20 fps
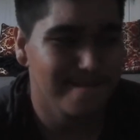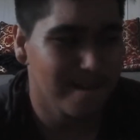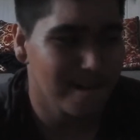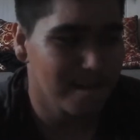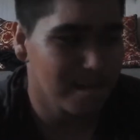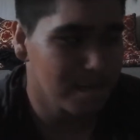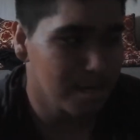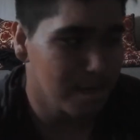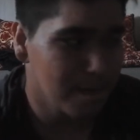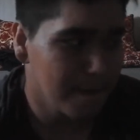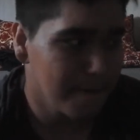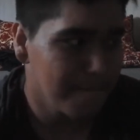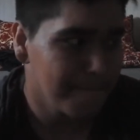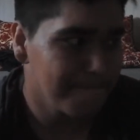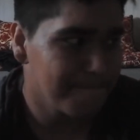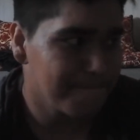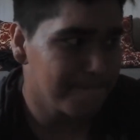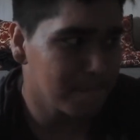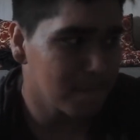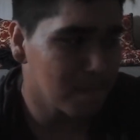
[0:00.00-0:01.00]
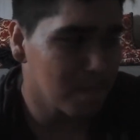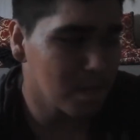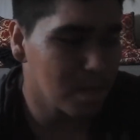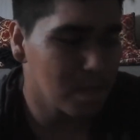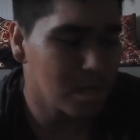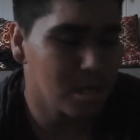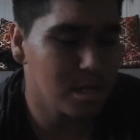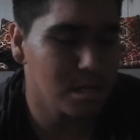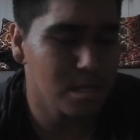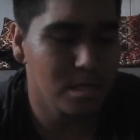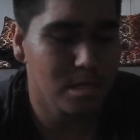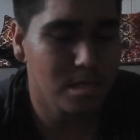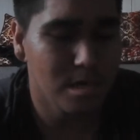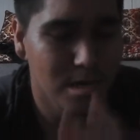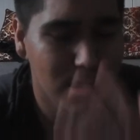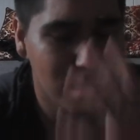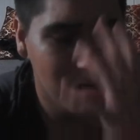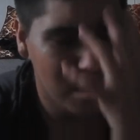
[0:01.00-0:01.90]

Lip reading: like a